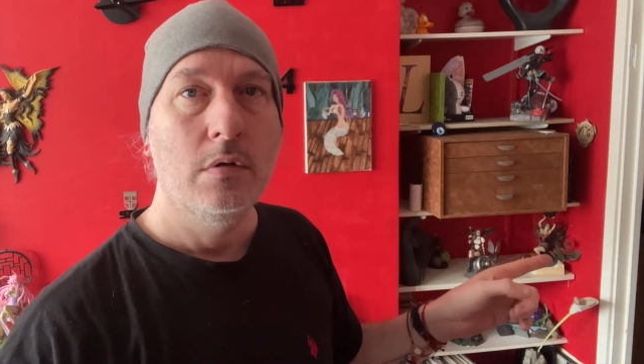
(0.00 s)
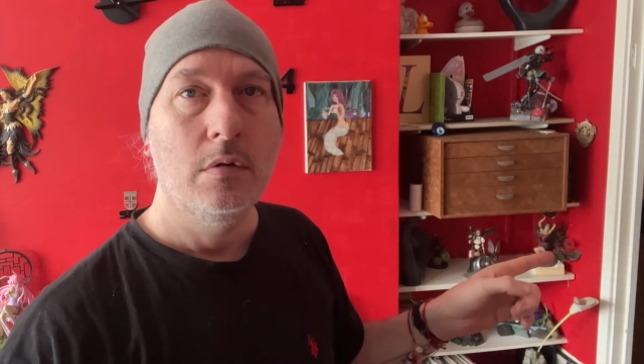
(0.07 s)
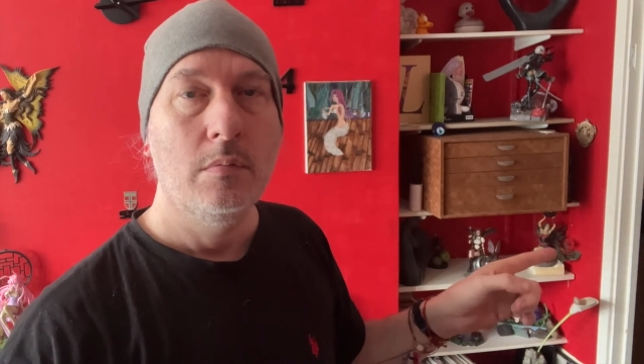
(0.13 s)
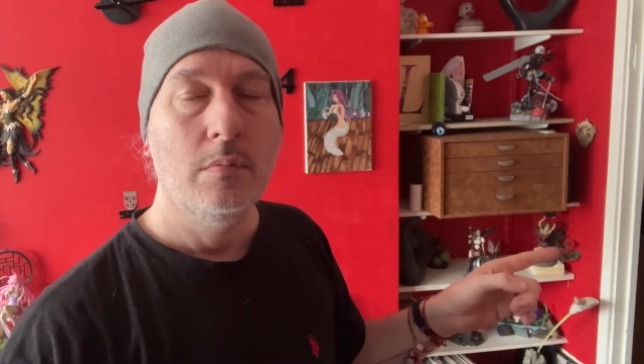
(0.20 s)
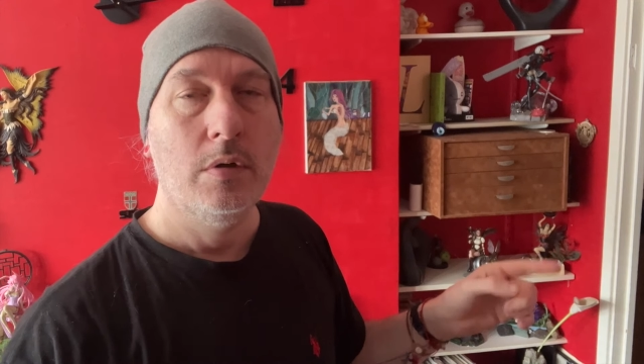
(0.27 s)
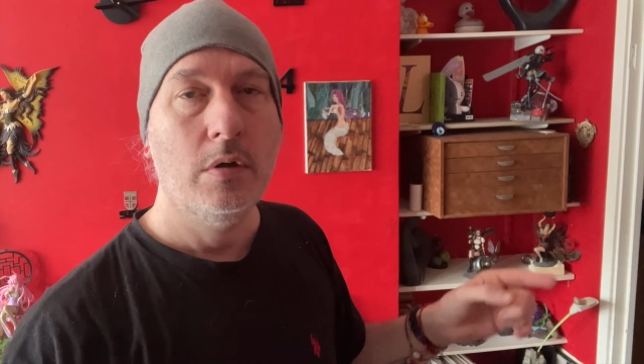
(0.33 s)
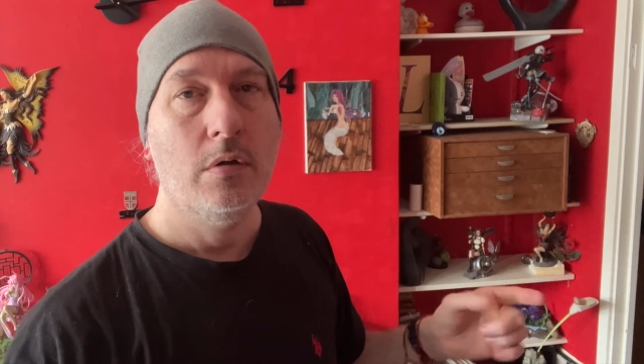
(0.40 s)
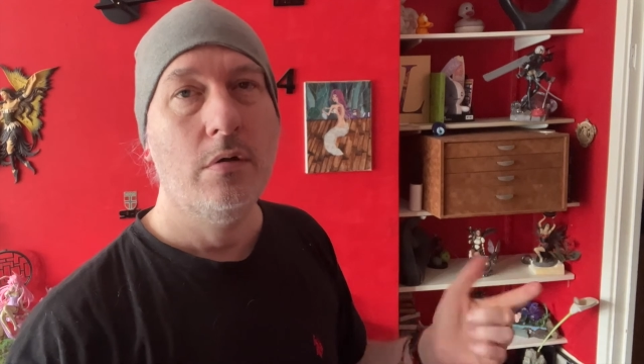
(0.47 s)

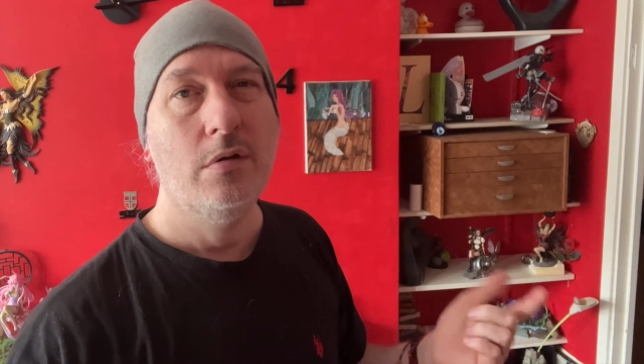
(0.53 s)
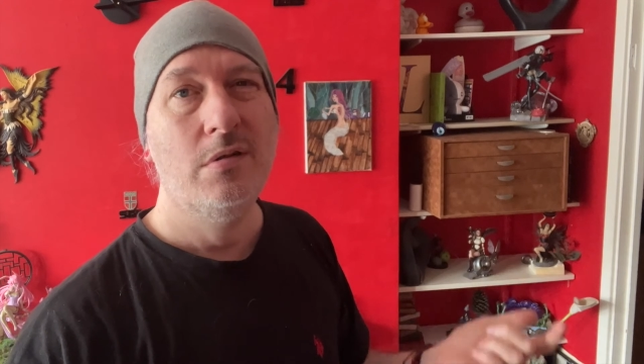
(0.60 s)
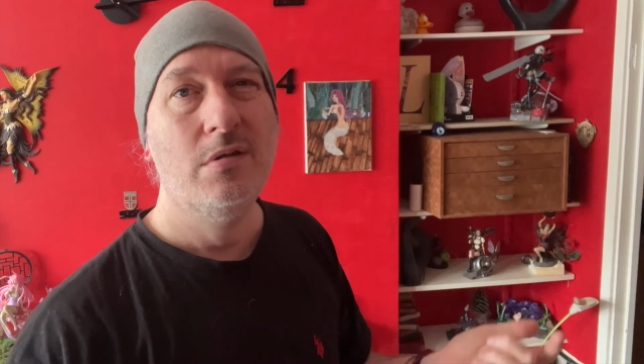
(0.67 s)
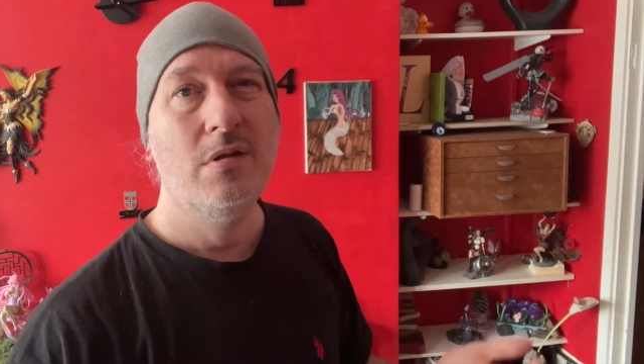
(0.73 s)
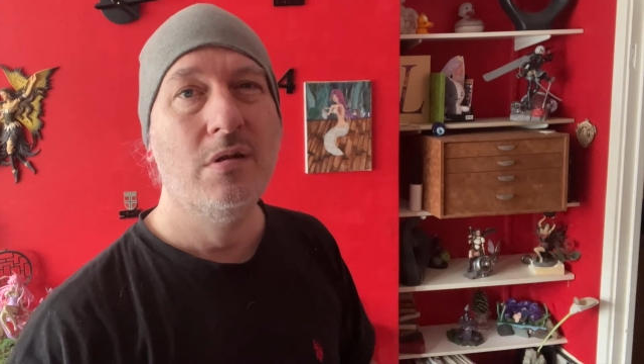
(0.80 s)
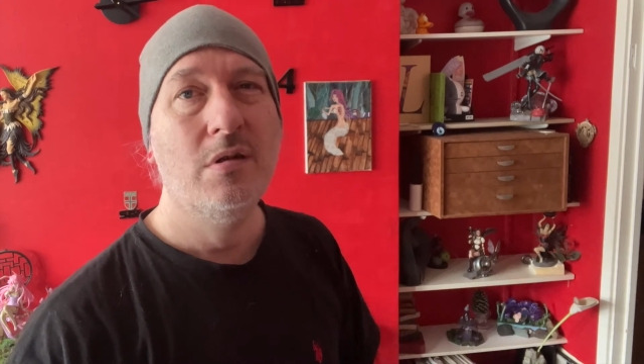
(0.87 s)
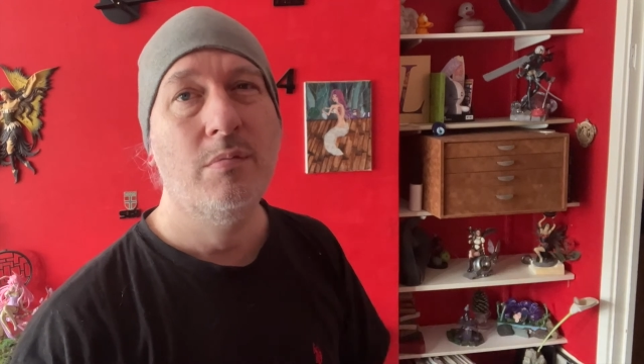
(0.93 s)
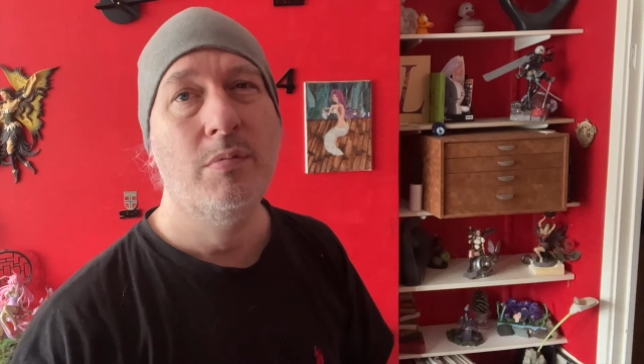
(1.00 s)
But honestly, I
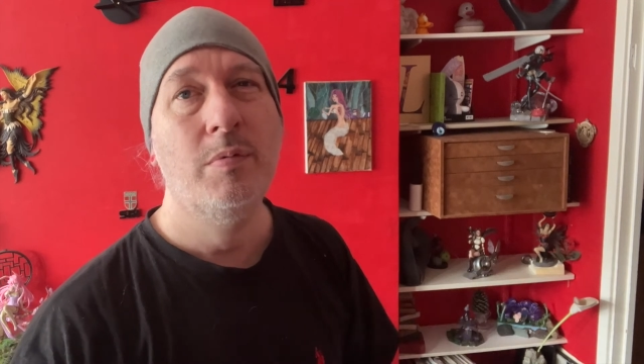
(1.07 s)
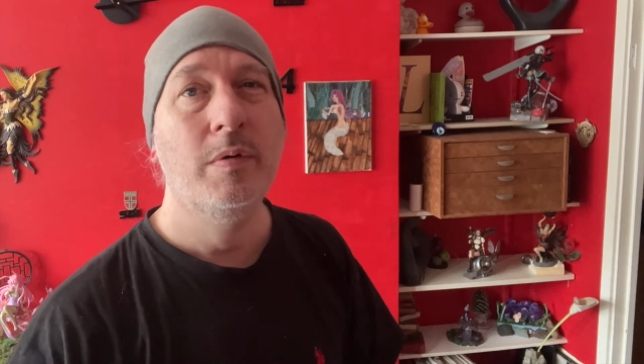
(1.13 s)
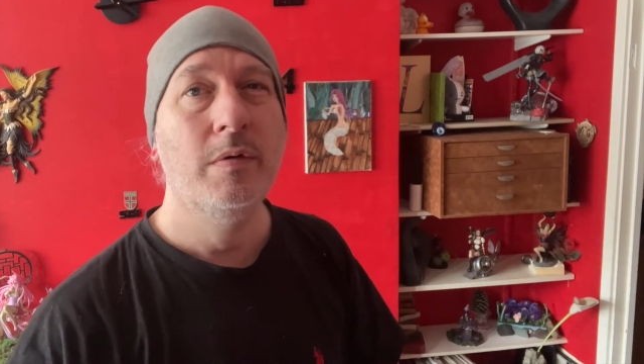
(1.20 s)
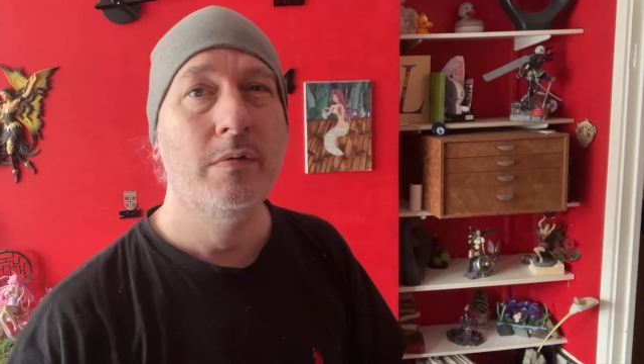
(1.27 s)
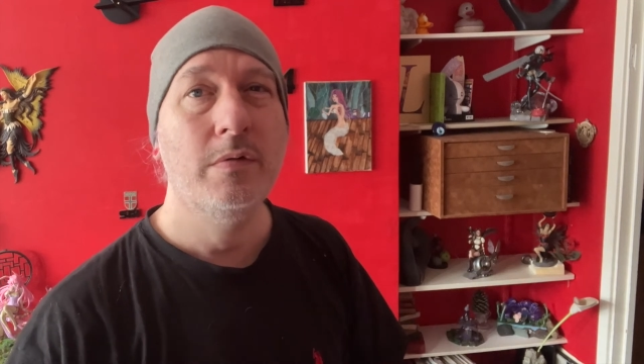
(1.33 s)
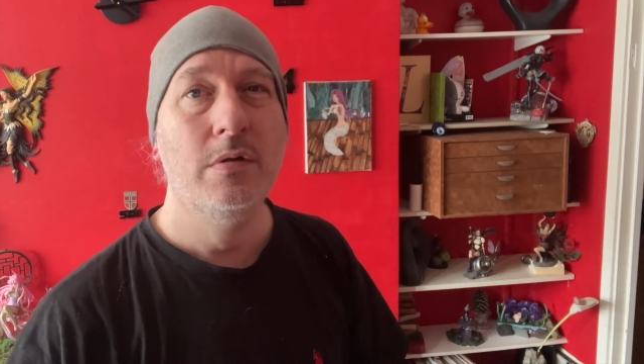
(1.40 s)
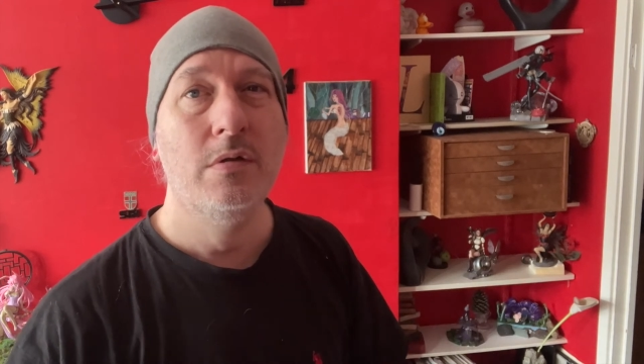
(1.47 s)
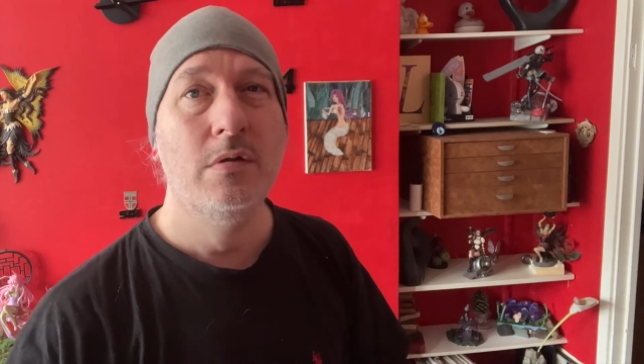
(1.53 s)
can't be
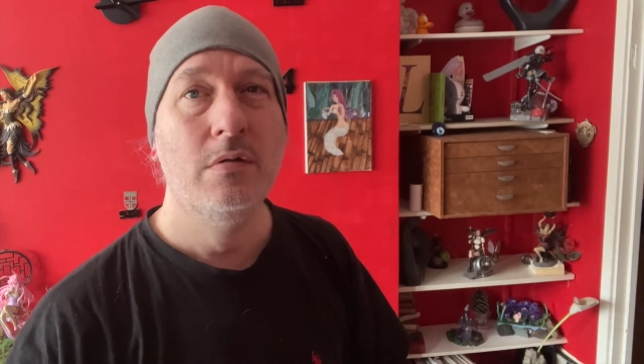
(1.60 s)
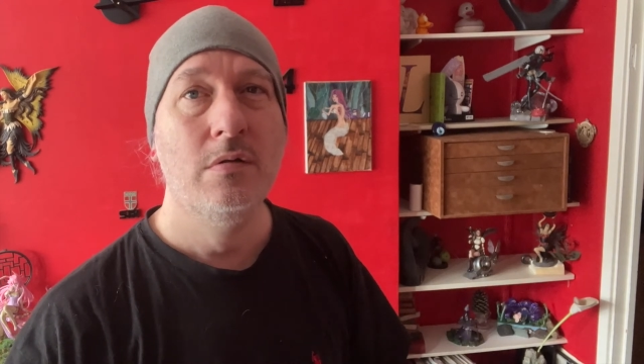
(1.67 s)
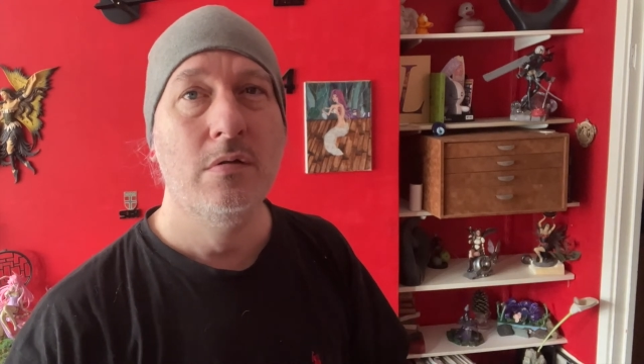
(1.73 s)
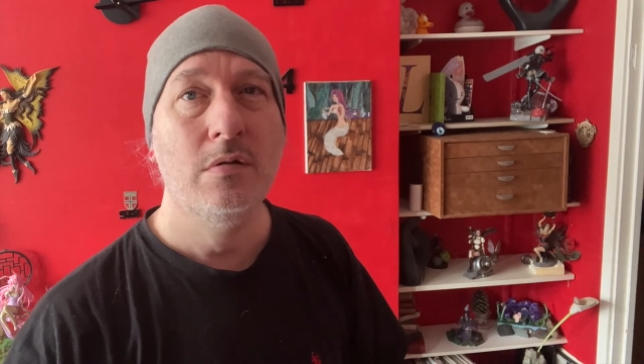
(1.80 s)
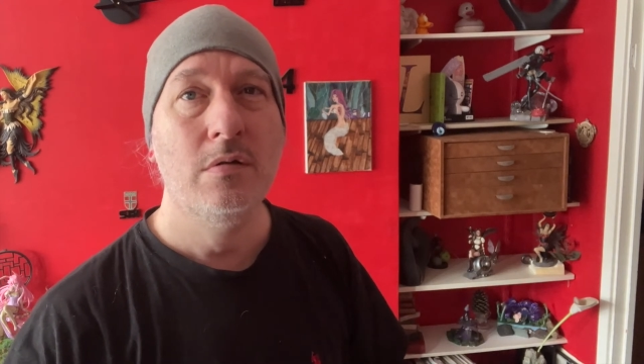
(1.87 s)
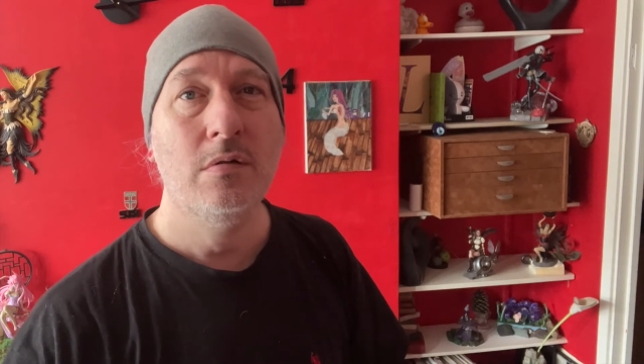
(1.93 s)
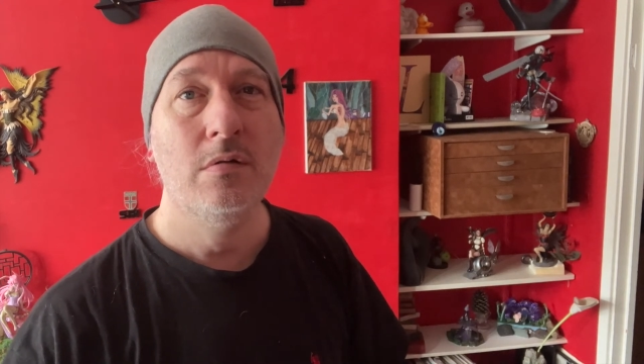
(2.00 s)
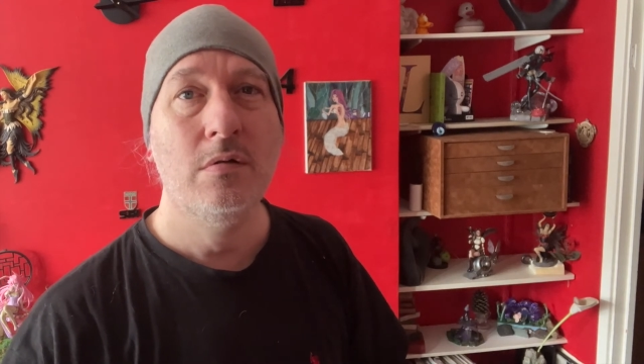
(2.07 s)
bothered to do
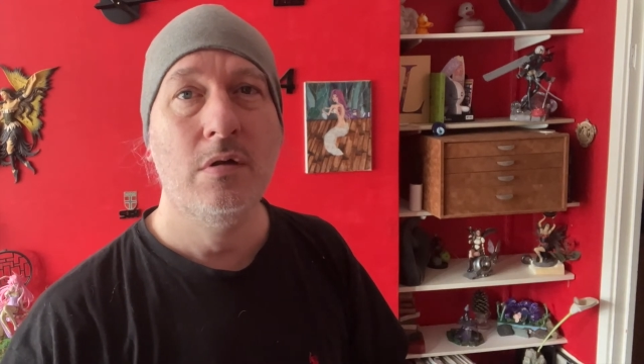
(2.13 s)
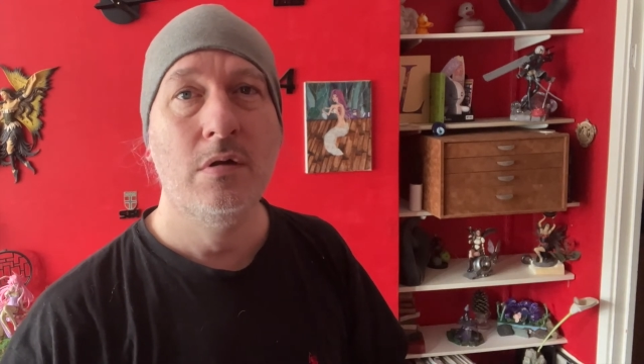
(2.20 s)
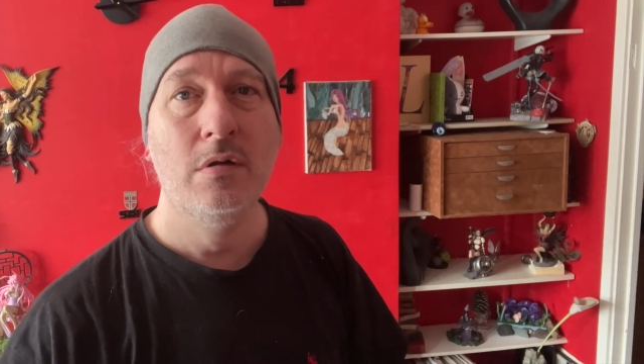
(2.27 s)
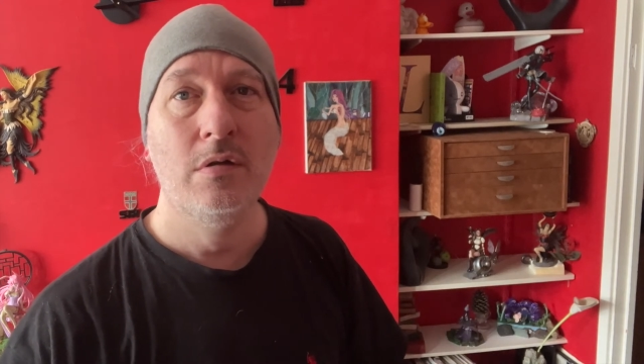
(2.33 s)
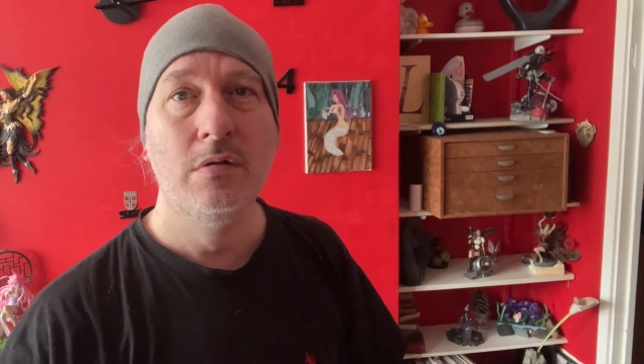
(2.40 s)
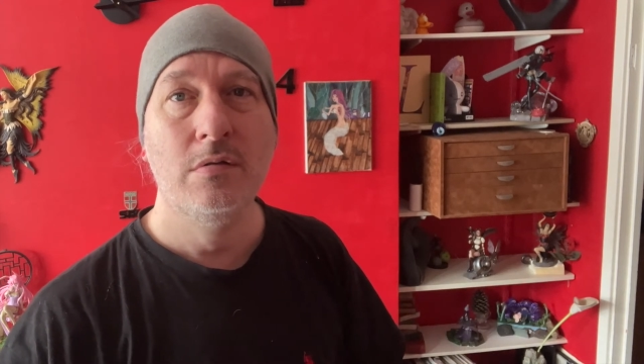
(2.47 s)
it like that,